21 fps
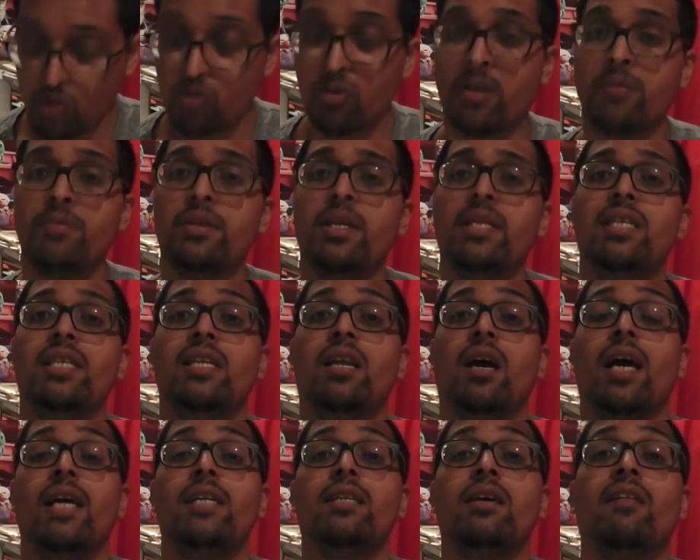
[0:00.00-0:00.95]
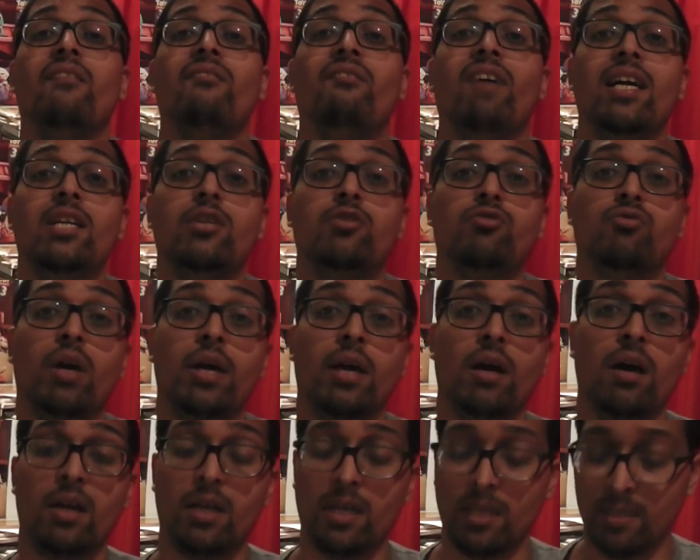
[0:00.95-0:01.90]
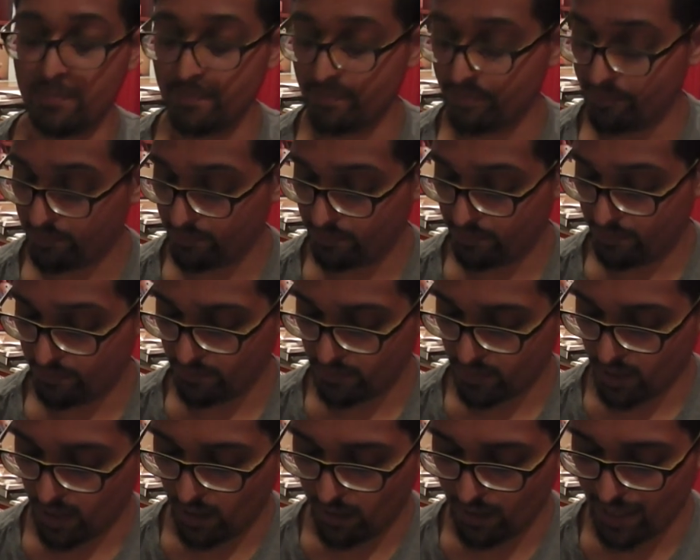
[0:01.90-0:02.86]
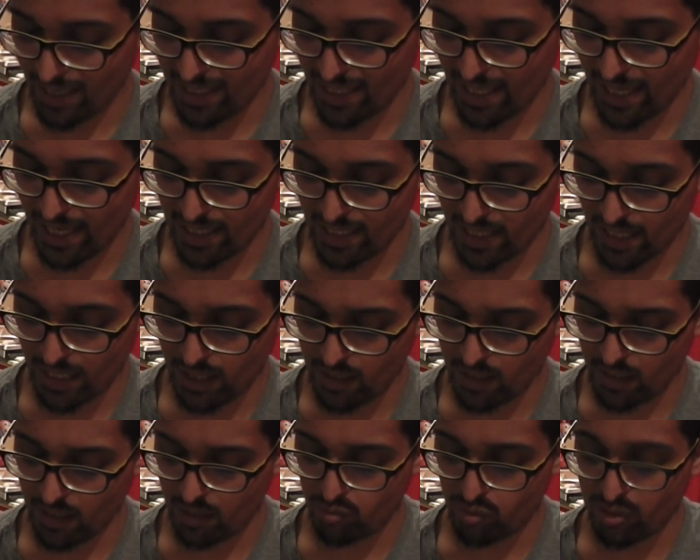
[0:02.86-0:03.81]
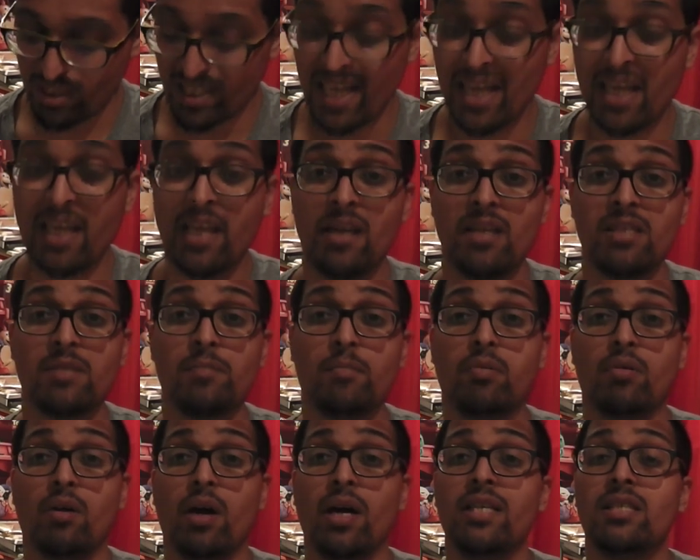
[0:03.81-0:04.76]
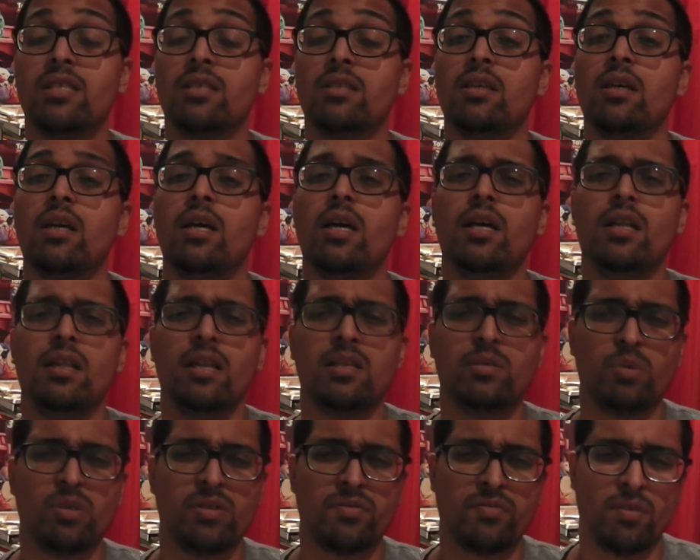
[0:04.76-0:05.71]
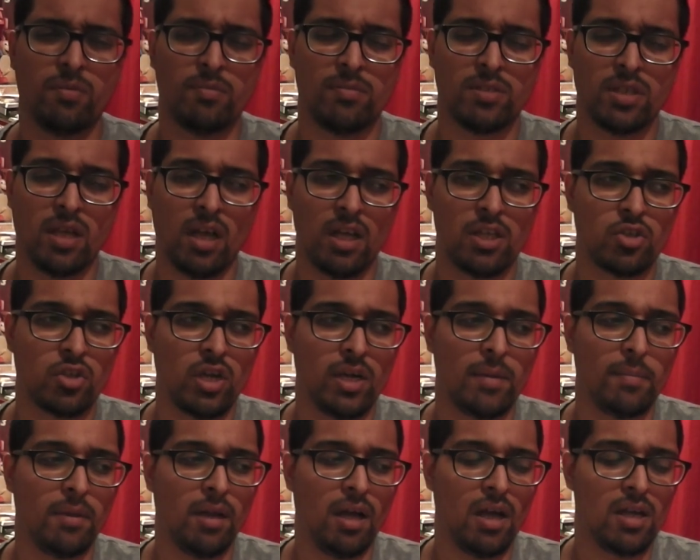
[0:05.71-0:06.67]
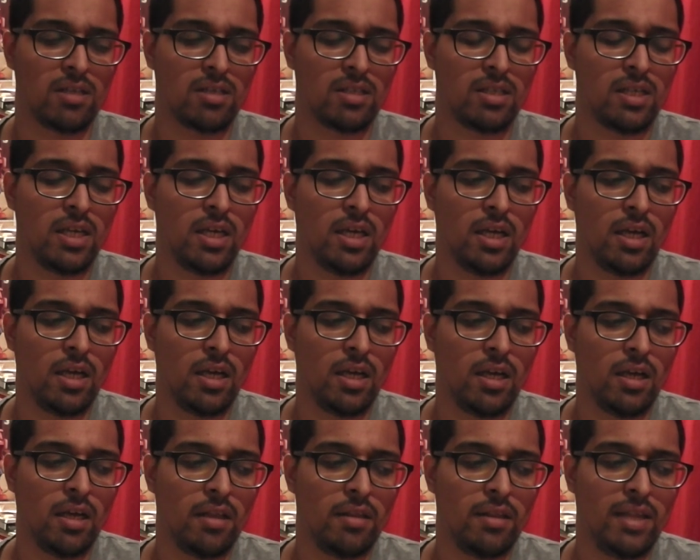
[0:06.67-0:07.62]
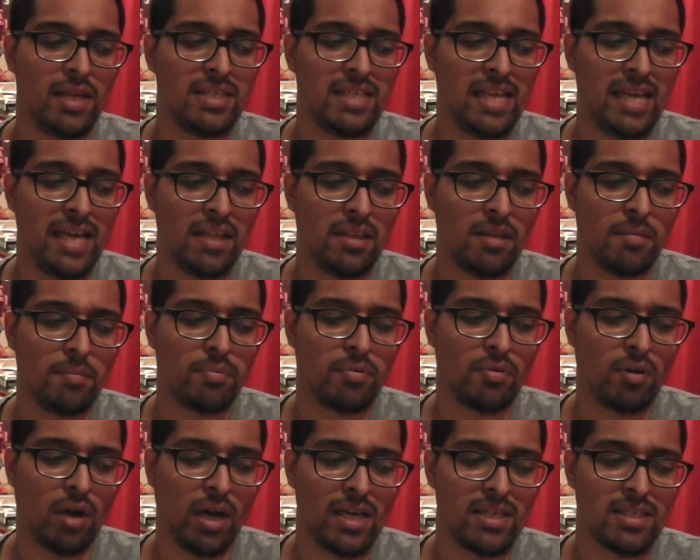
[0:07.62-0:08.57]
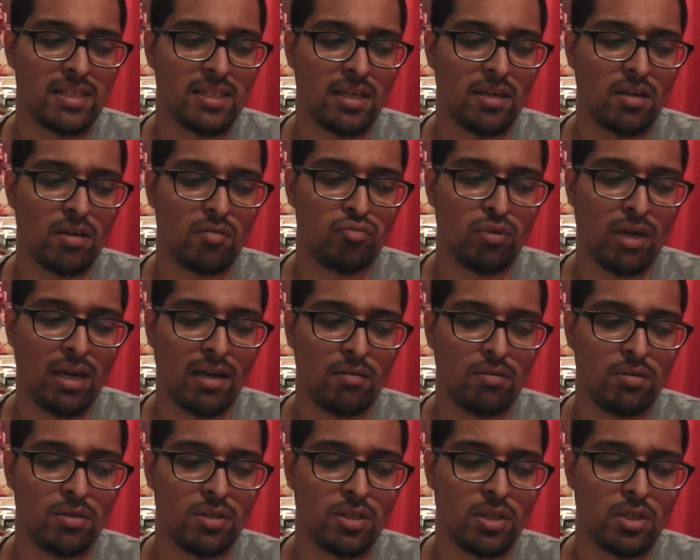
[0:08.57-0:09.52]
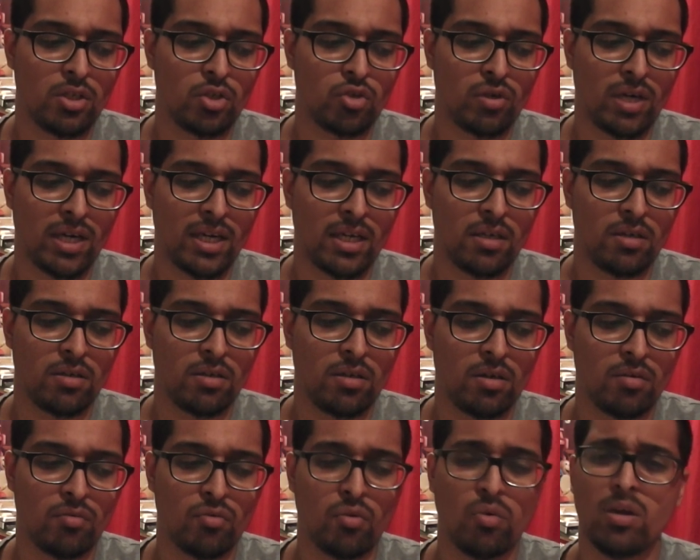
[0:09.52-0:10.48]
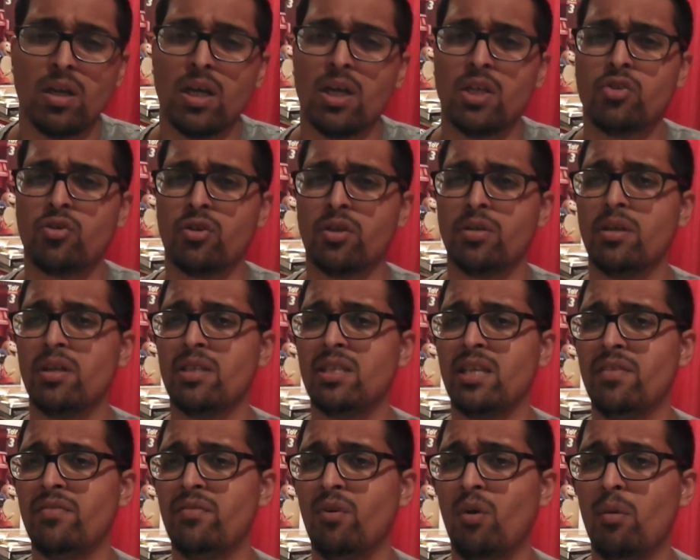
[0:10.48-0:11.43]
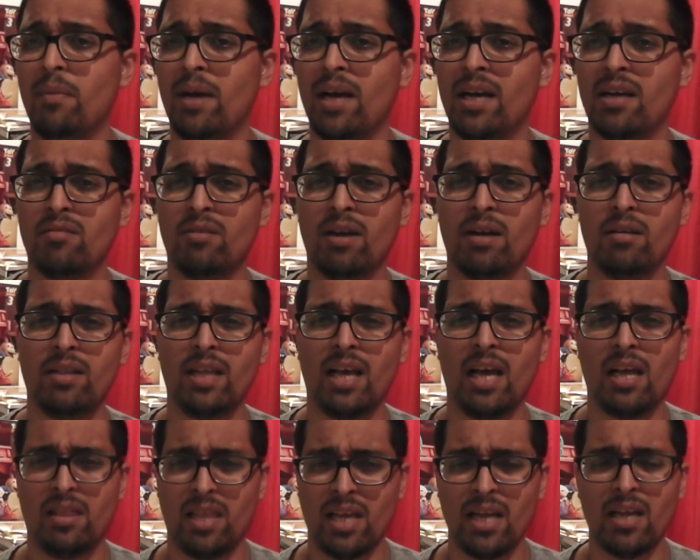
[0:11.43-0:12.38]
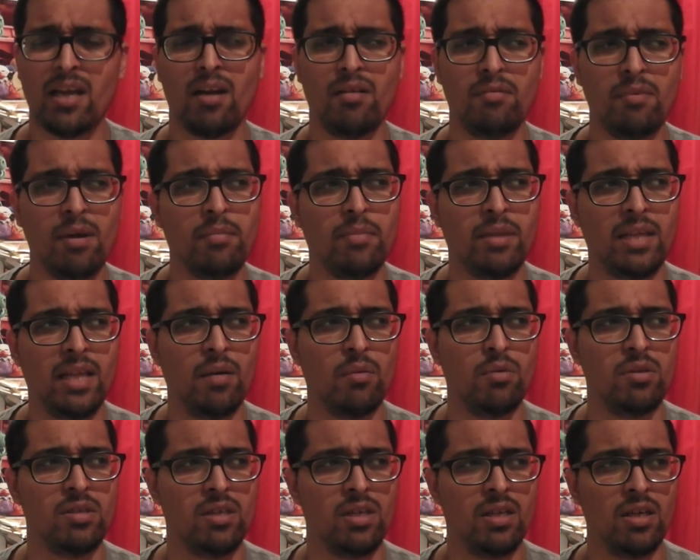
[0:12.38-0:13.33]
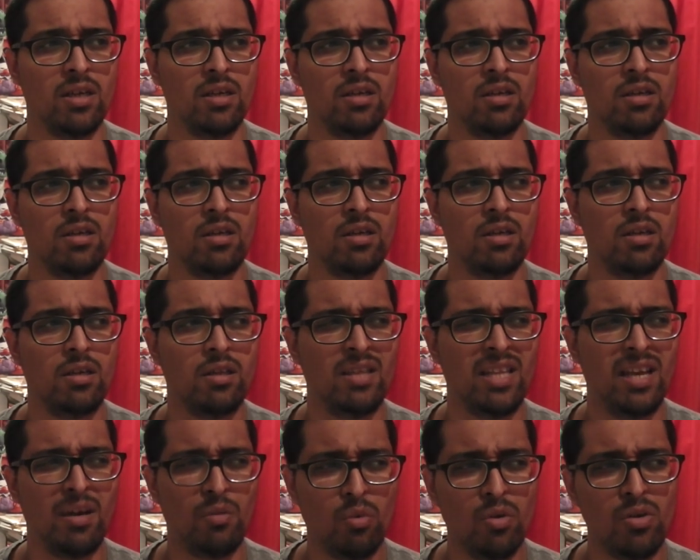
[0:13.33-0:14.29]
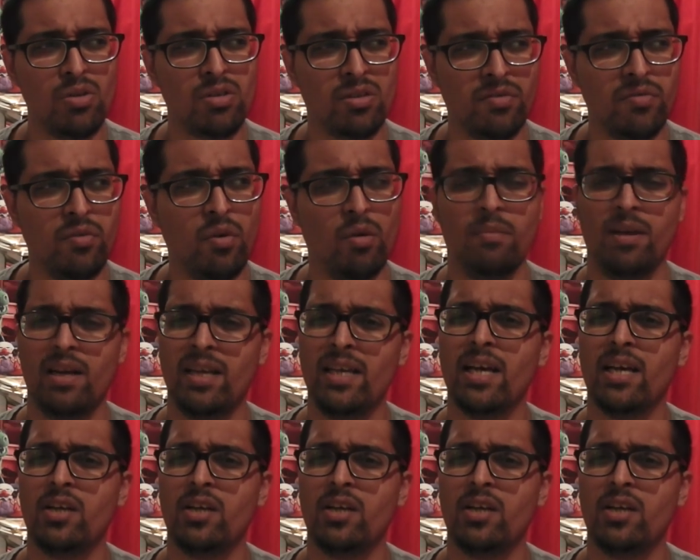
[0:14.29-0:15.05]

Dragonity Knight Vajrayana. This hit a ridiculous price. This was from Star Strike Blast. This hit the price around Dragon Ruler Dragonity format. Around that, I think I remember that was a format.